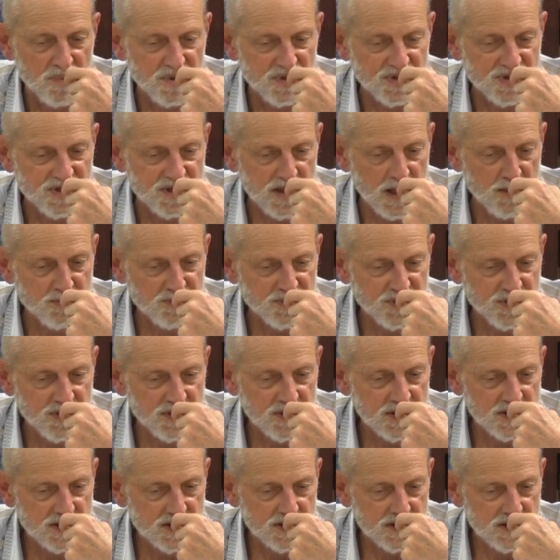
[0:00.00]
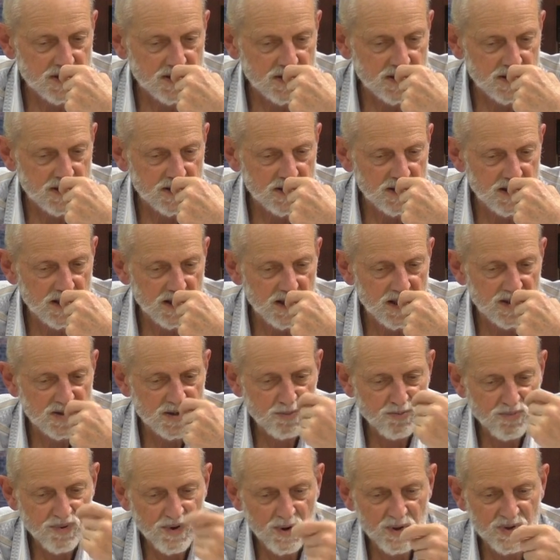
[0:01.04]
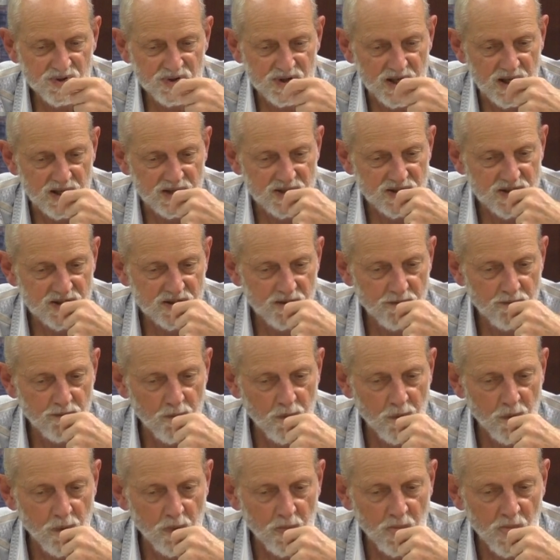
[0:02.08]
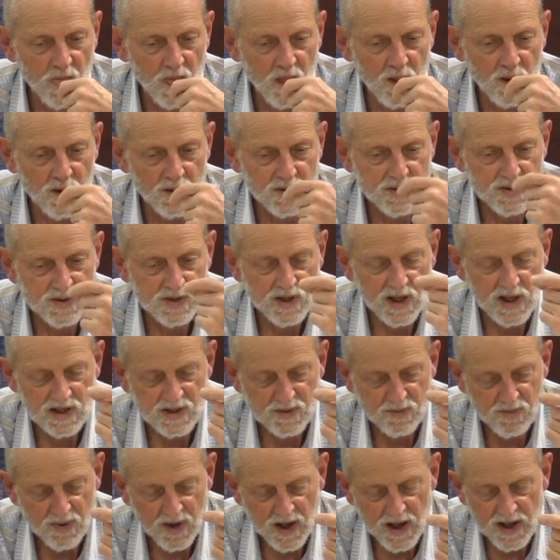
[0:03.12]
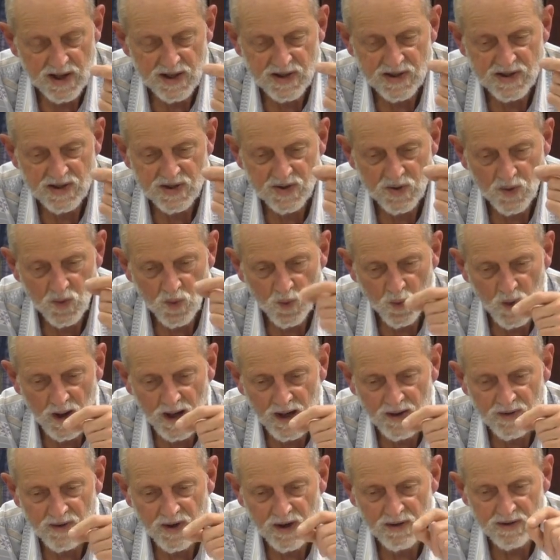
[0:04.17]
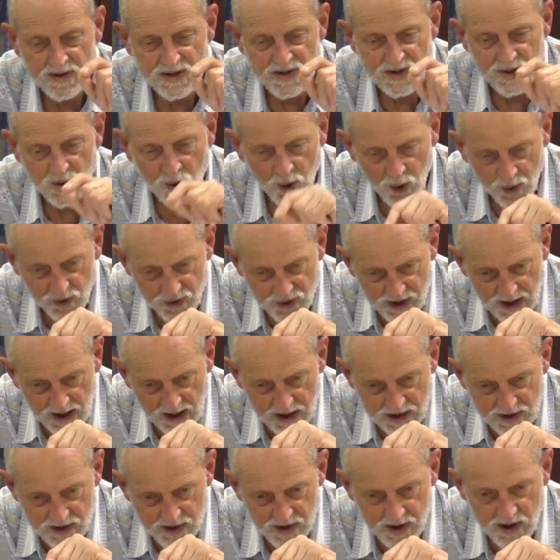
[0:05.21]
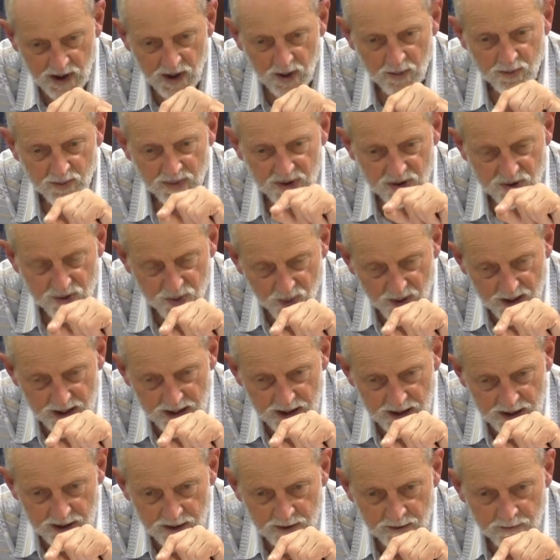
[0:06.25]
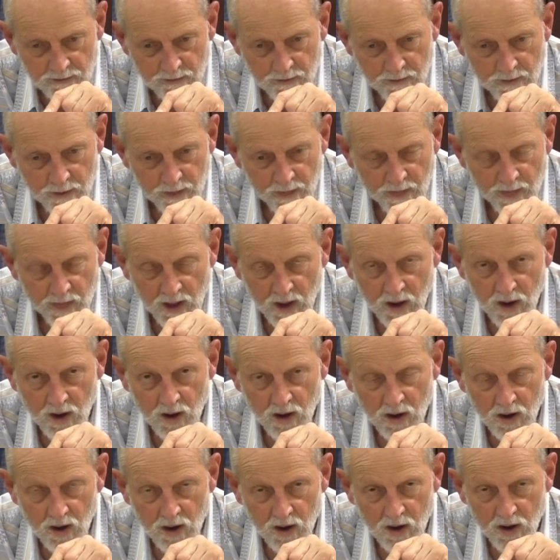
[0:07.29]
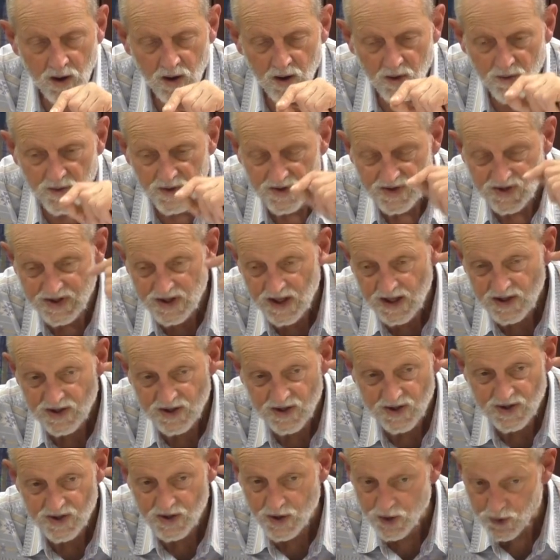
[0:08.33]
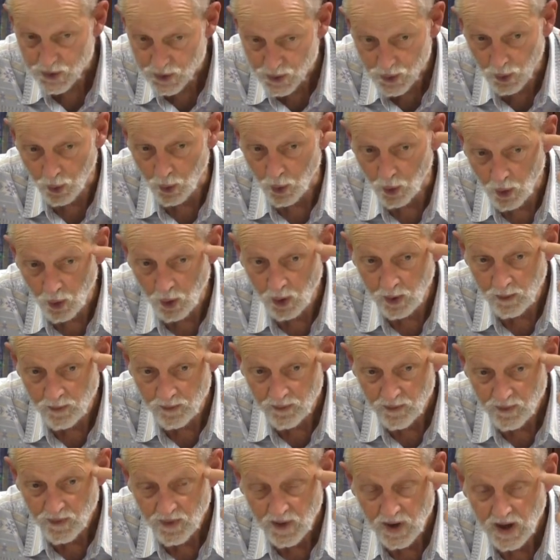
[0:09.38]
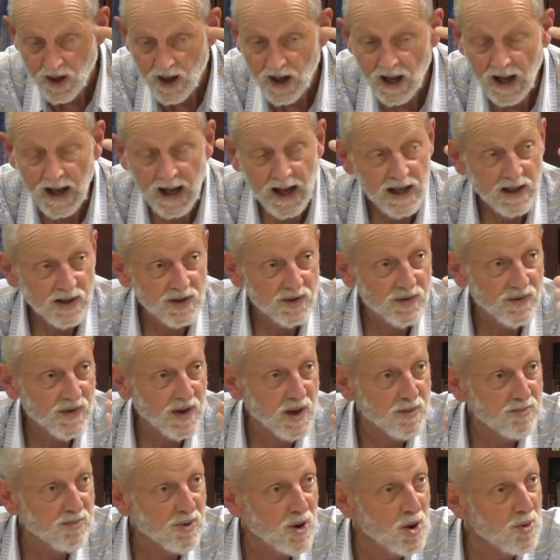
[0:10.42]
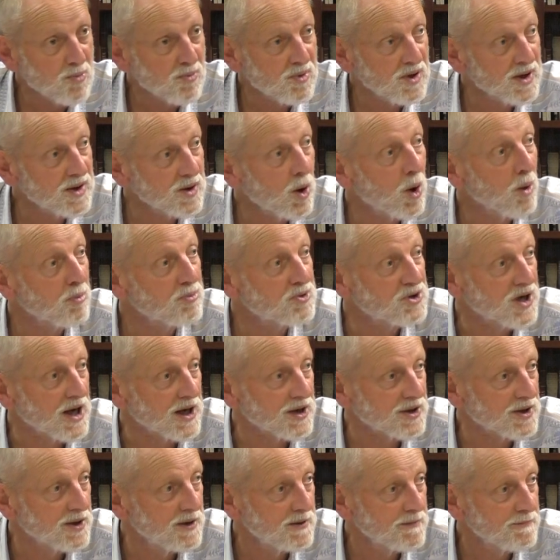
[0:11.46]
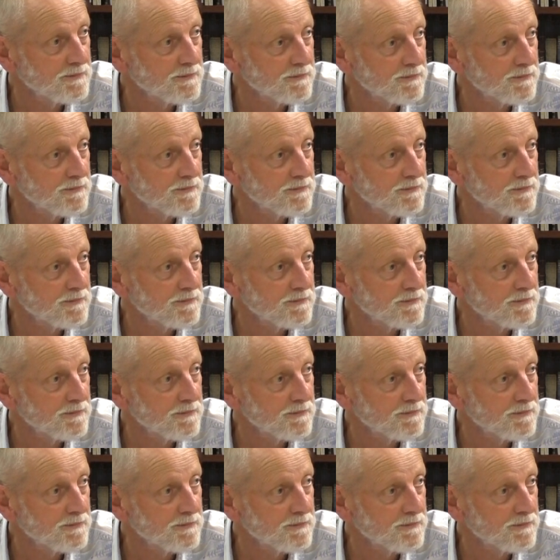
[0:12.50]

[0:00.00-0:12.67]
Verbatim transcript: Perception is a process. It takes place when there is contact between the sense door and the appropriate object.